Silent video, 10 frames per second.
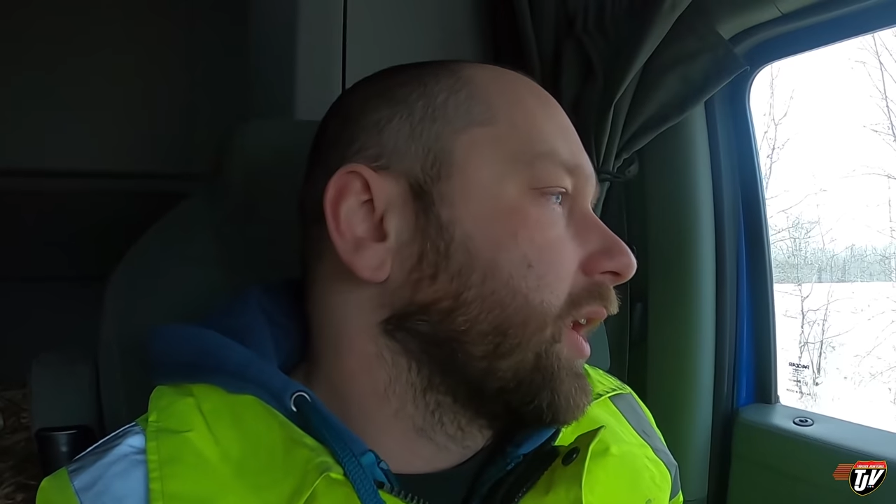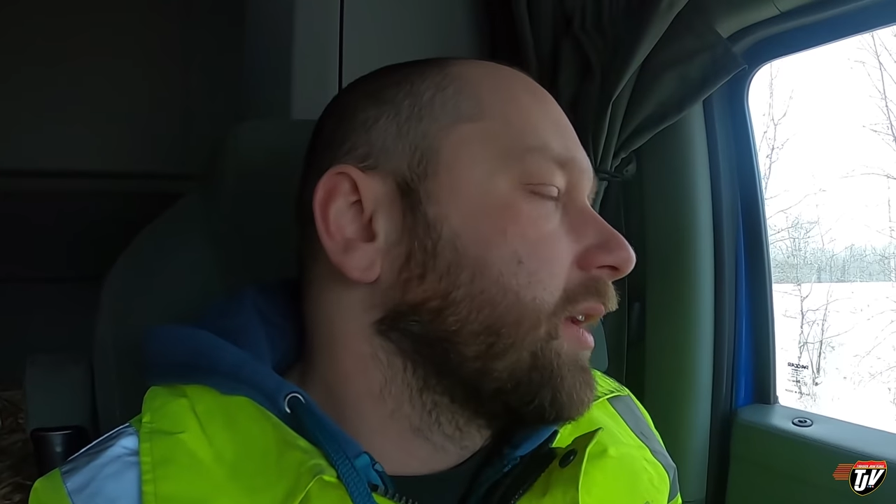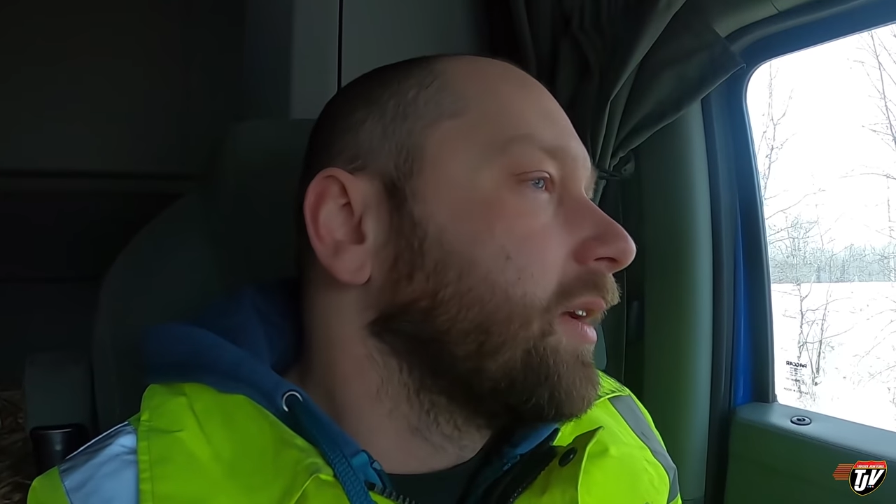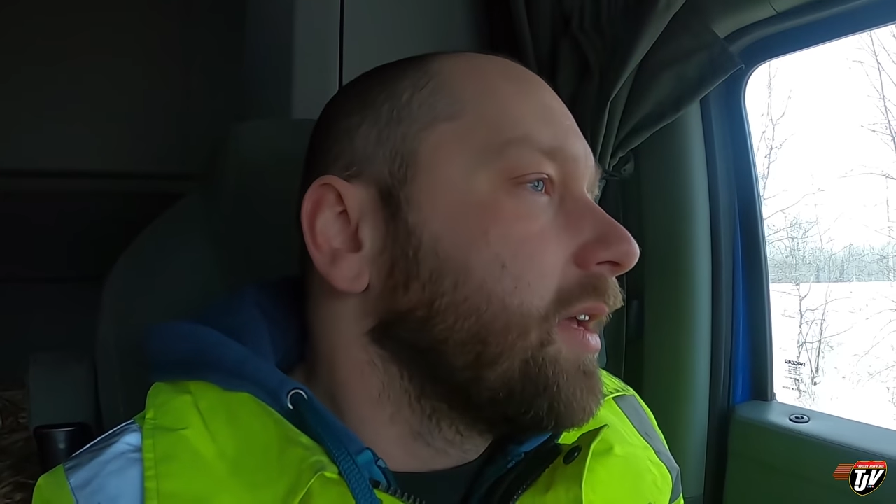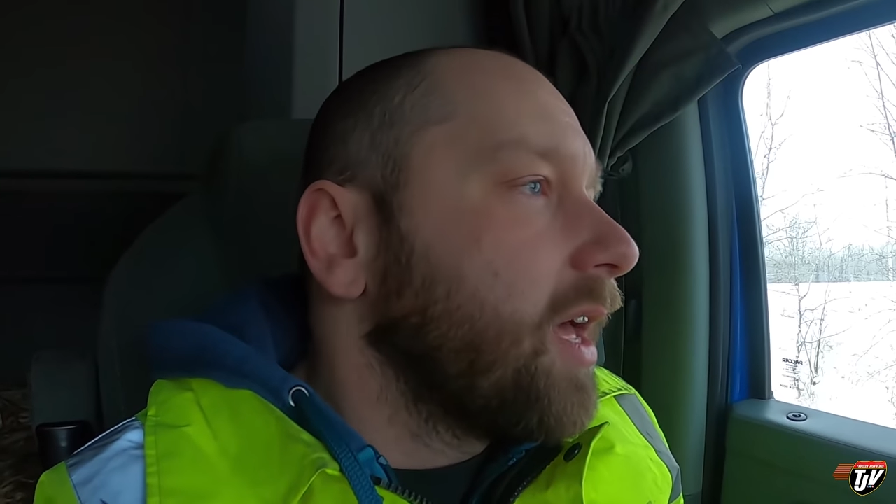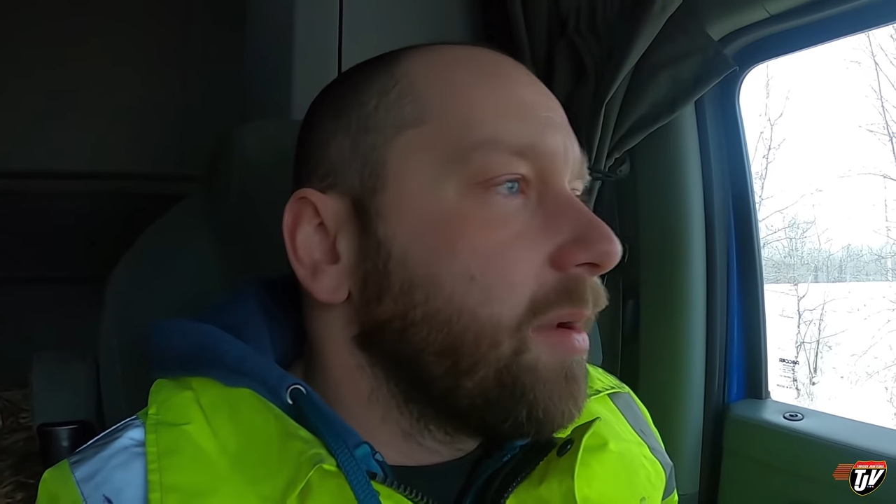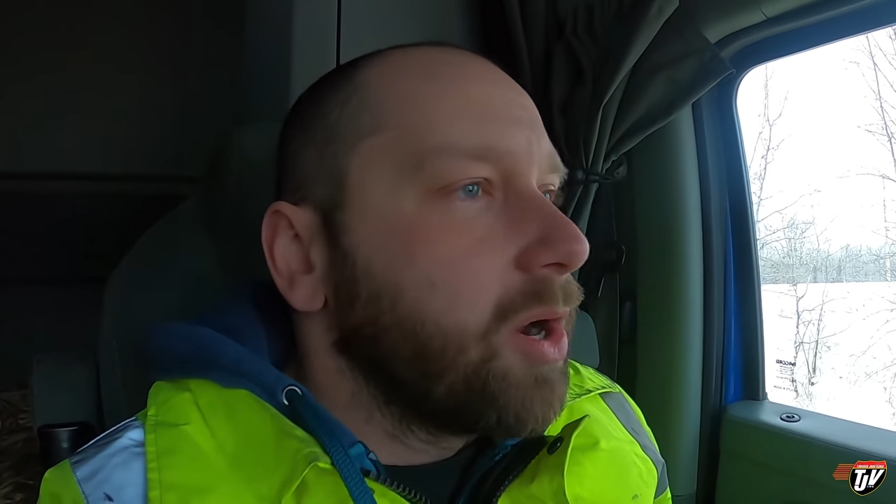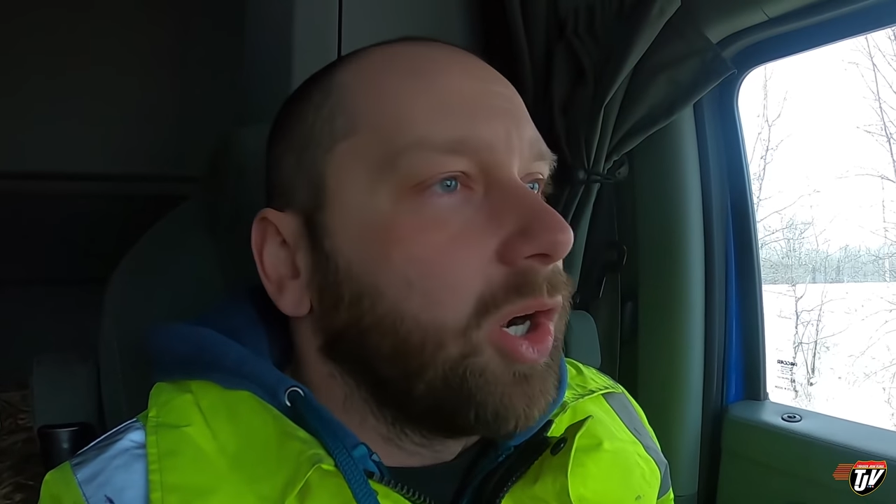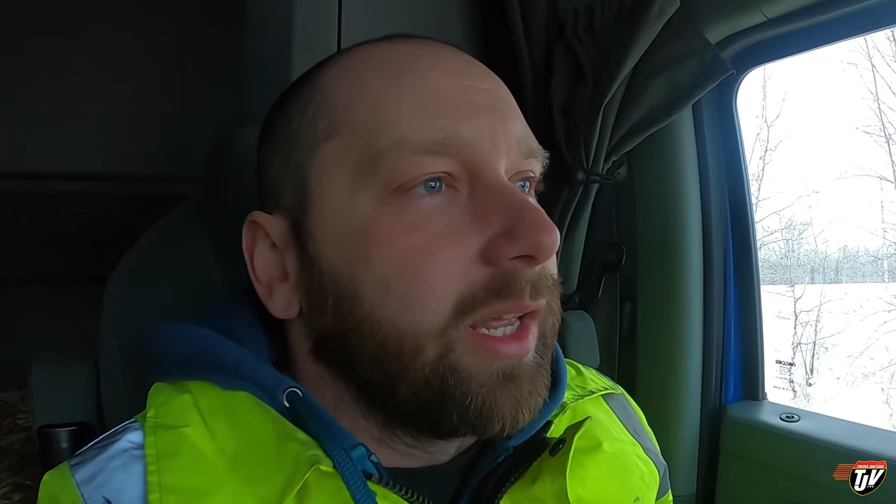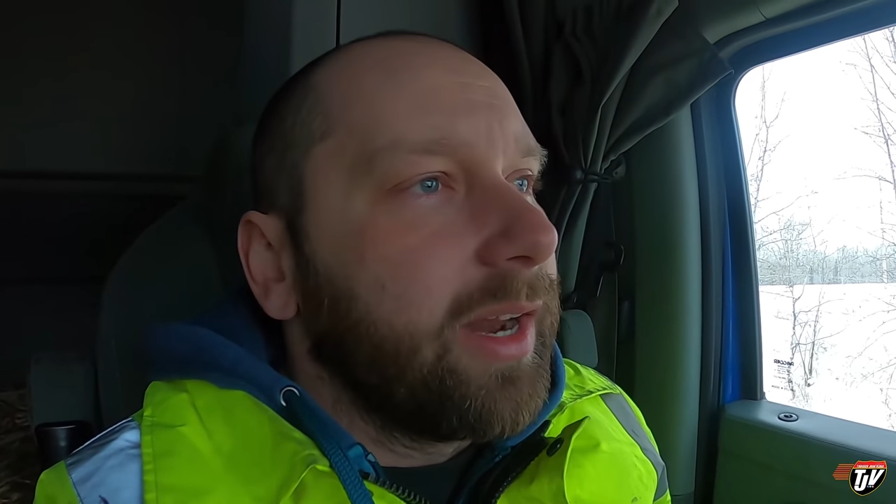early. That'll
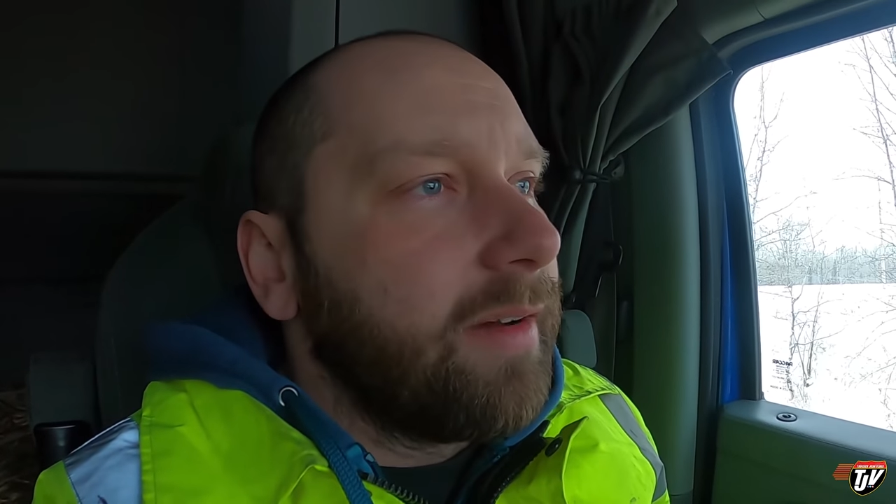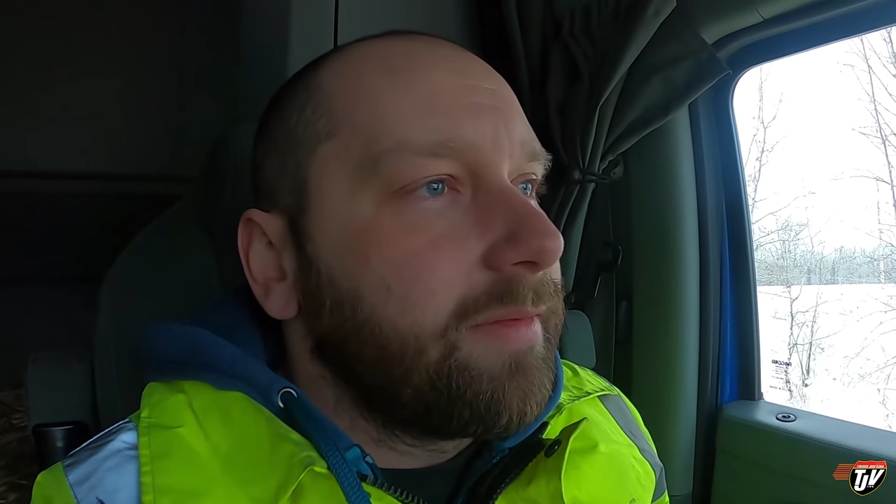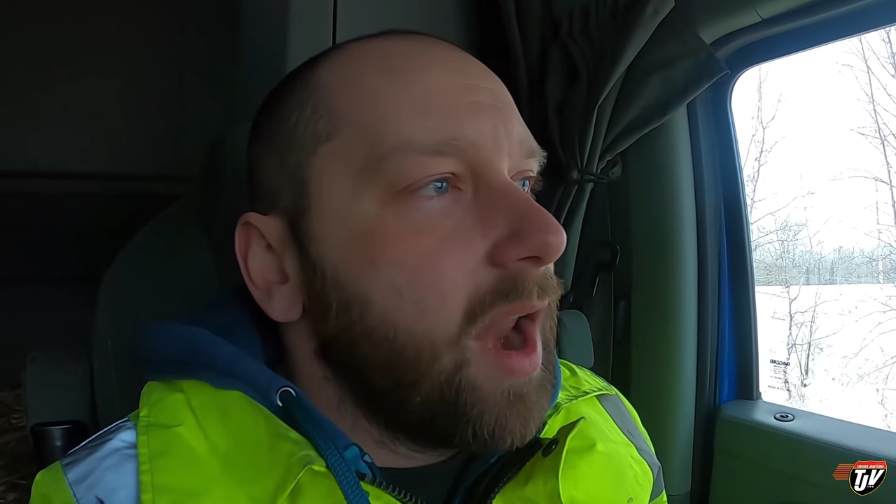be early enough.